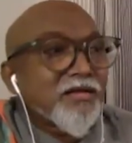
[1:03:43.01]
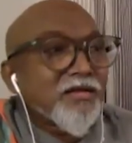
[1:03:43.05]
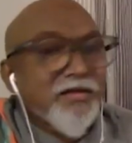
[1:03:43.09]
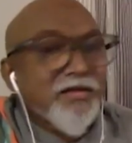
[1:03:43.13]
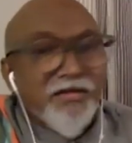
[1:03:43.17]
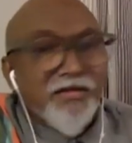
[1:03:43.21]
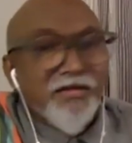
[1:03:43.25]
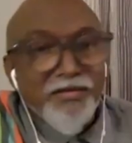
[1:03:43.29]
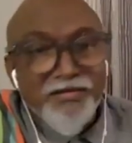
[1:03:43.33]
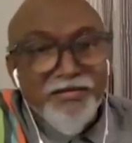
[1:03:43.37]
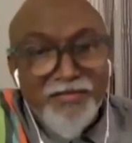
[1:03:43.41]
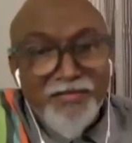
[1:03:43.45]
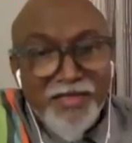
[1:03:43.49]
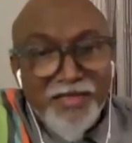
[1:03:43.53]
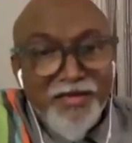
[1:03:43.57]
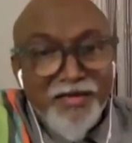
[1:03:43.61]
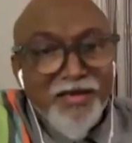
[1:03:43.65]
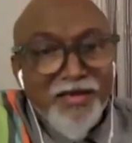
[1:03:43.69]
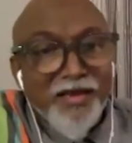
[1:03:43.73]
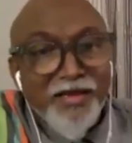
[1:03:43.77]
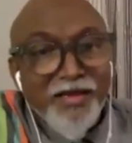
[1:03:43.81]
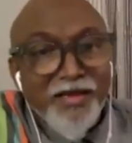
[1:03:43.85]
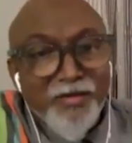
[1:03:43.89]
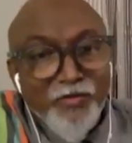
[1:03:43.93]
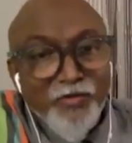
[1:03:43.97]
And
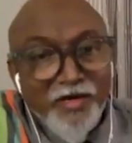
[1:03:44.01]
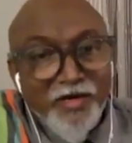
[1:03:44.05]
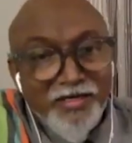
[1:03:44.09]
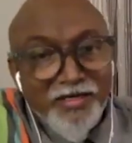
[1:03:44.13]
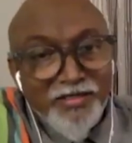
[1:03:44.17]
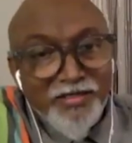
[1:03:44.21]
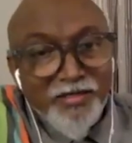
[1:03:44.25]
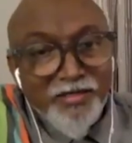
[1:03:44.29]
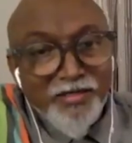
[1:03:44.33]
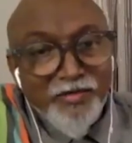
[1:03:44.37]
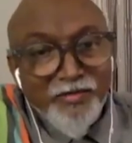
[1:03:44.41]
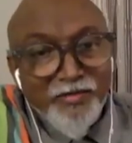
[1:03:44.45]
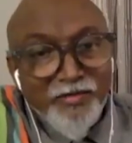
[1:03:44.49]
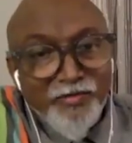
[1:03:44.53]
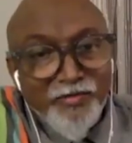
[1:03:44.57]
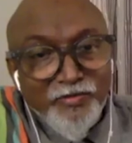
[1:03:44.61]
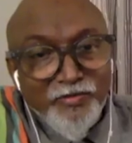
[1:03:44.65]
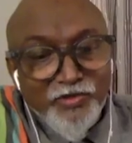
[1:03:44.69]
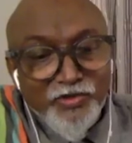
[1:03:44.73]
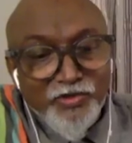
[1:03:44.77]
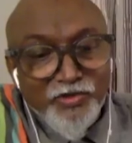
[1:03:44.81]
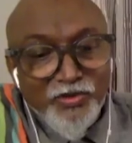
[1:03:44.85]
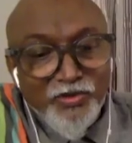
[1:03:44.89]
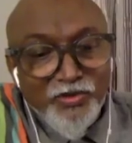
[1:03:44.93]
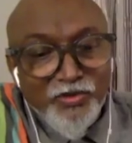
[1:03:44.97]
then I invited him
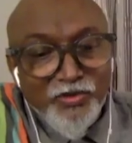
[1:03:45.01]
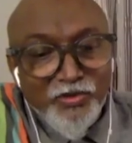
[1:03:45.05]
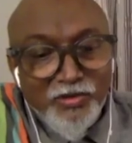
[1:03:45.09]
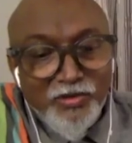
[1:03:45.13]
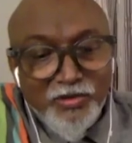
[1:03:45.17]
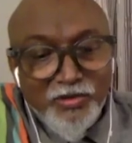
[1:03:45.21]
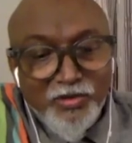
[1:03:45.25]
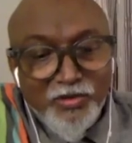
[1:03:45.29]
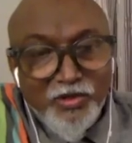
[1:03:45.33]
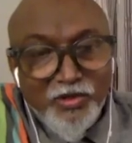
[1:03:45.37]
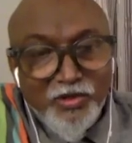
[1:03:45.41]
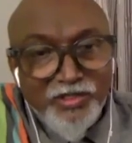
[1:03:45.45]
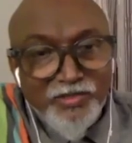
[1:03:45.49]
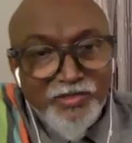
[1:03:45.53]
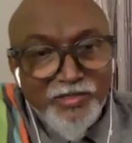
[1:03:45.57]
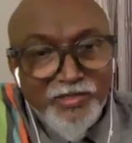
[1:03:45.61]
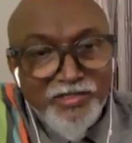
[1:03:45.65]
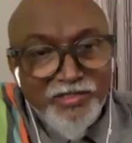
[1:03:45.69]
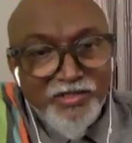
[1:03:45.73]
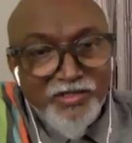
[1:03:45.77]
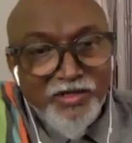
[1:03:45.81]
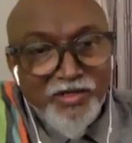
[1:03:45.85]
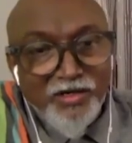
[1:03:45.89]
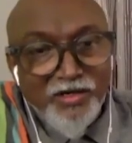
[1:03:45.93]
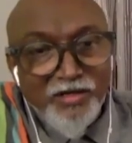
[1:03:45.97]
to
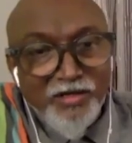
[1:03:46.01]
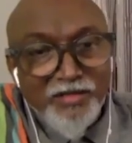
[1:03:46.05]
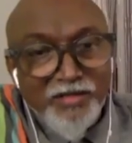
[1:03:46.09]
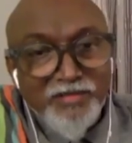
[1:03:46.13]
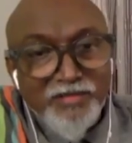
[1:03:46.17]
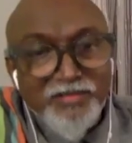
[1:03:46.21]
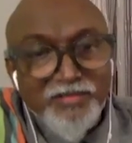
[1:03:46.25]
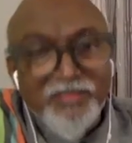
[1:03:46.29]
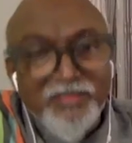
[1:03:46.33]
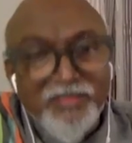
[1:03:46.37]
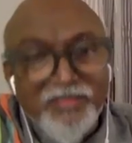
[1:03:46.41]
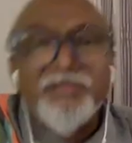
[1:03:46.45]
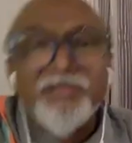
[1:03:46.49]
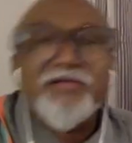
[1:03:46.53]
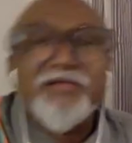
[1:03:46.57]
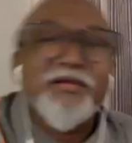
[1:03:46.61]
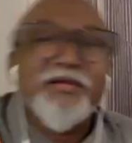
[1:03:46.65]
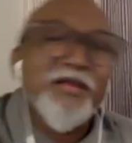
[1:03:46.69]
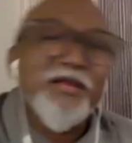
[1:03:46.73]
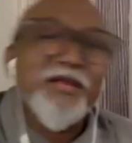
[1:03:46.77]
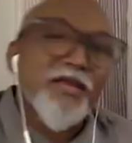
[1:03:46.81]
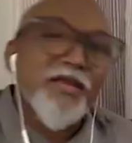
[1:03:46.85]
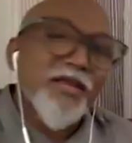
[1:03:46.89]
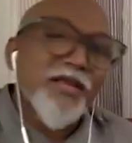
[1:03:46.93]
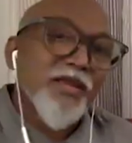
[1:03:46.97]
Goldsmiths College, and
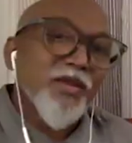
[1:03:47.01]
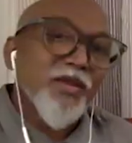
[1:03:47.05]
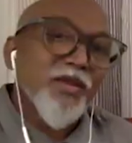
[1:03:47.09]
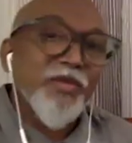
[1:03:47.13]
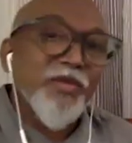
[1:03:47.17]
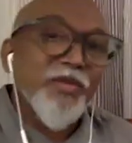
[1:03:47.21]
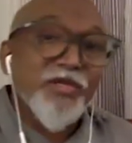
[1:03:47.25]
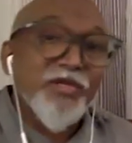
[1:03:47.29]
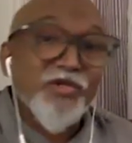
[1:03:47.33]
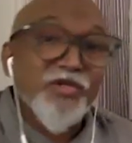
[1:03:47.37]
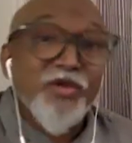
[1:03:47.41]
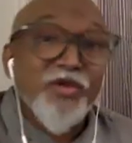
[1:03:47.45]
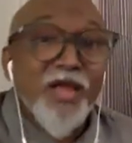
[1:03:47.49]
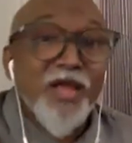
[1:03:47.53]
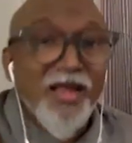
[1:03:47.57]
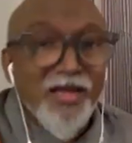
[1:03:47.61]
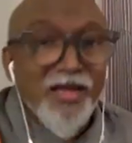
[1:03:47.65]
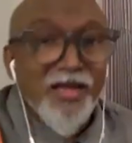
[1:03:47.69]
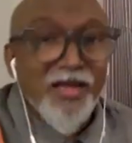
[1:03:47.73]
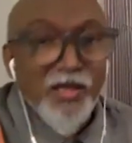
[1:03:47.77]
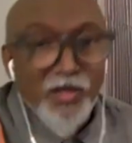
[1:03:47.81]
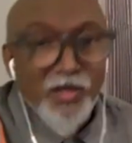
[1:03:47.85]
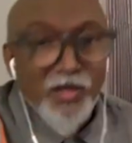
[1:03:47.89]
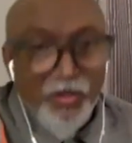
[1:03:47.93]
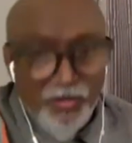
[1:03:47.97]
you know we used to
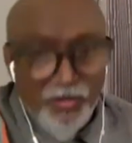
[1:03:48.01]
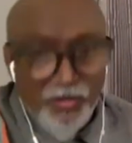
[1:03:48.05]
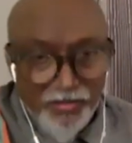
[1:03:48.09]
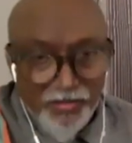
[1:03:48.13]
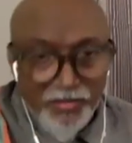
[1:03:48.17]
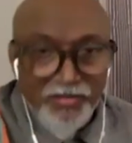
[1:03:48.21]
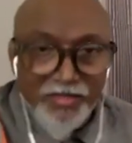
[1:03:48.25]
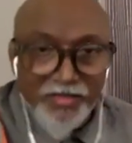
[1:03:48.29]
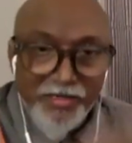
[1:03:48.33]
hang around.